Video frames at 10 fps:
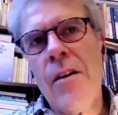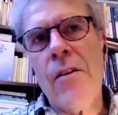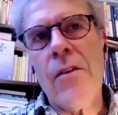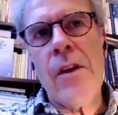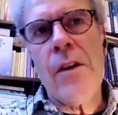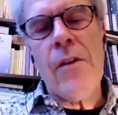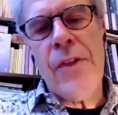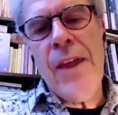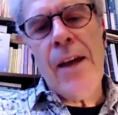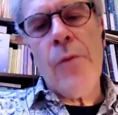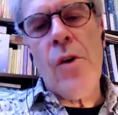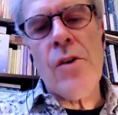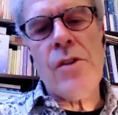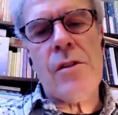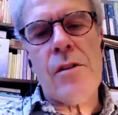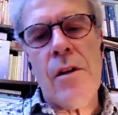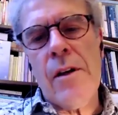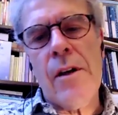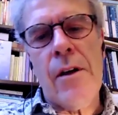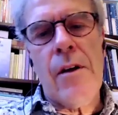the thing was,
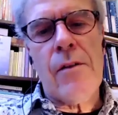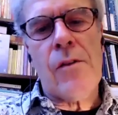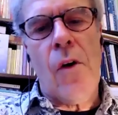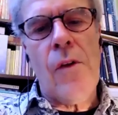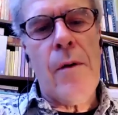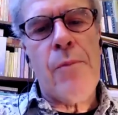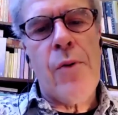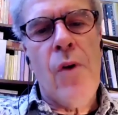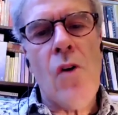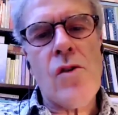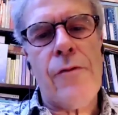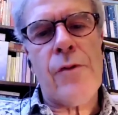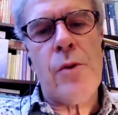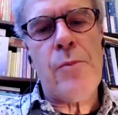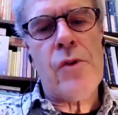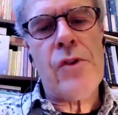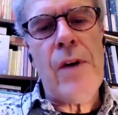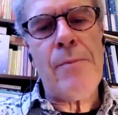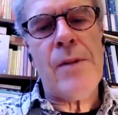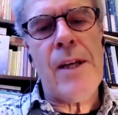so the approach of
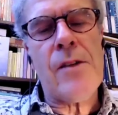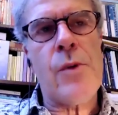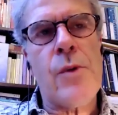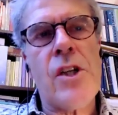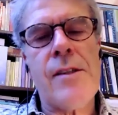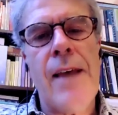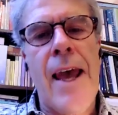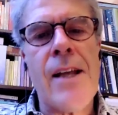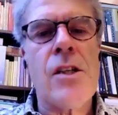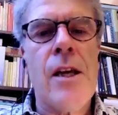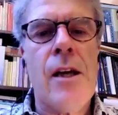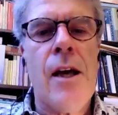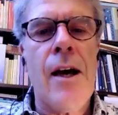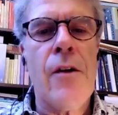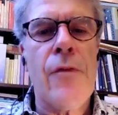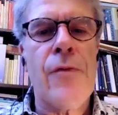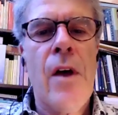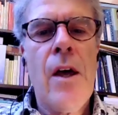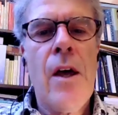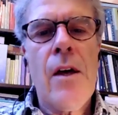protreptics, which is actually kind of,
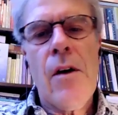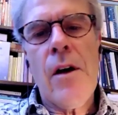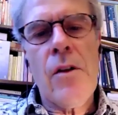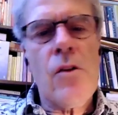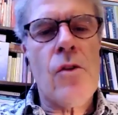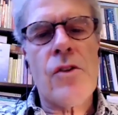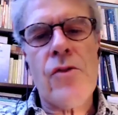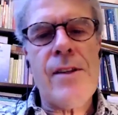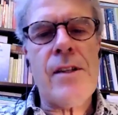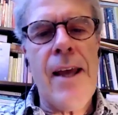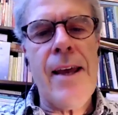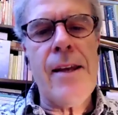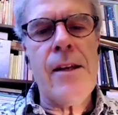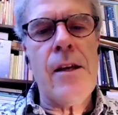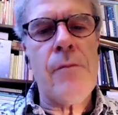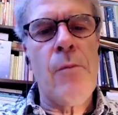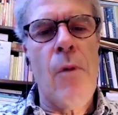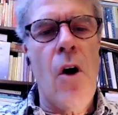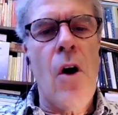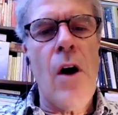you could translate it
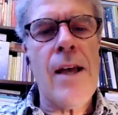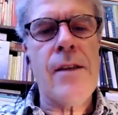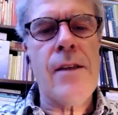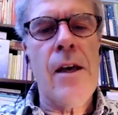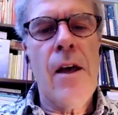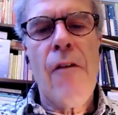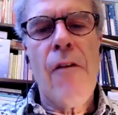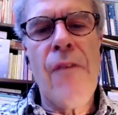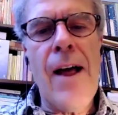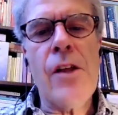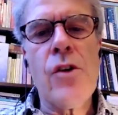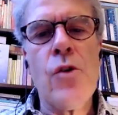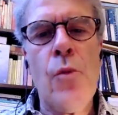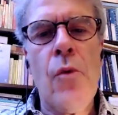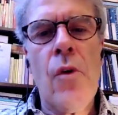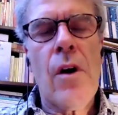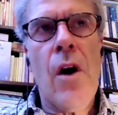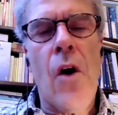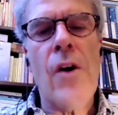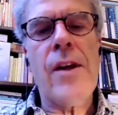more as a
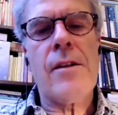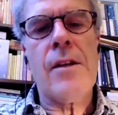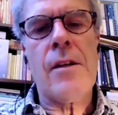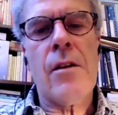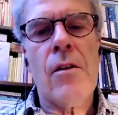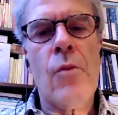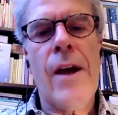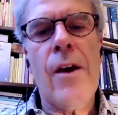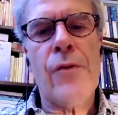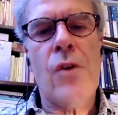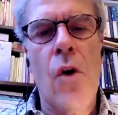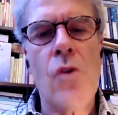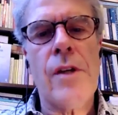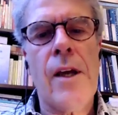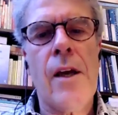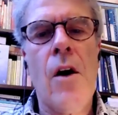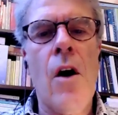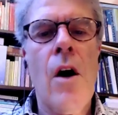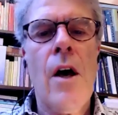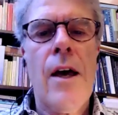value-oriented way of coaching,
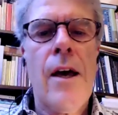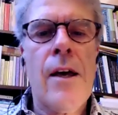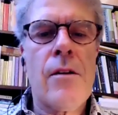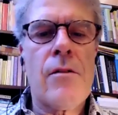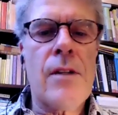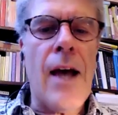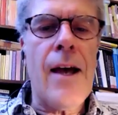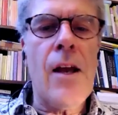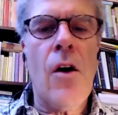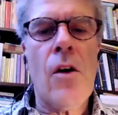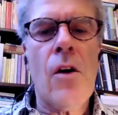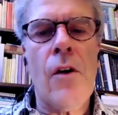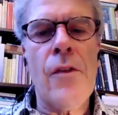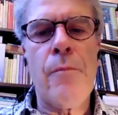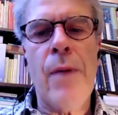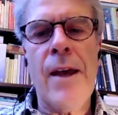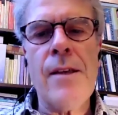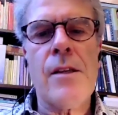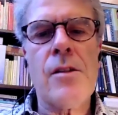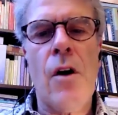or a dialogue on the
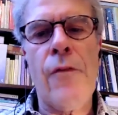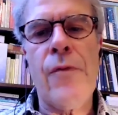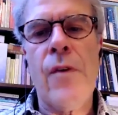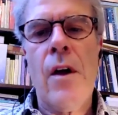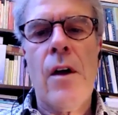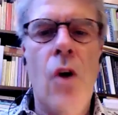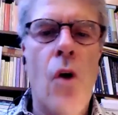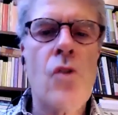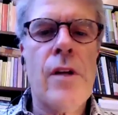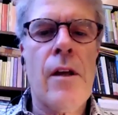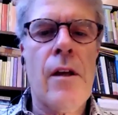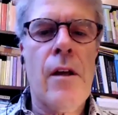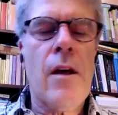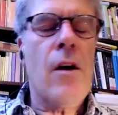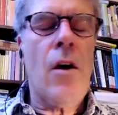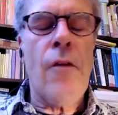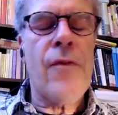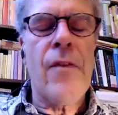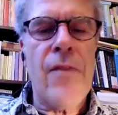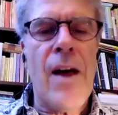basis of coaching, of
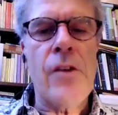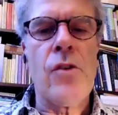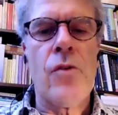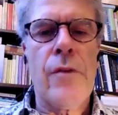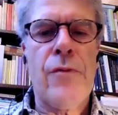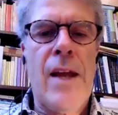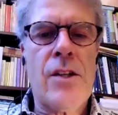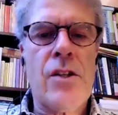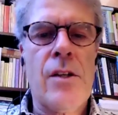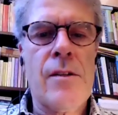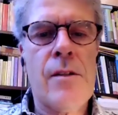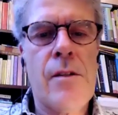value reflections.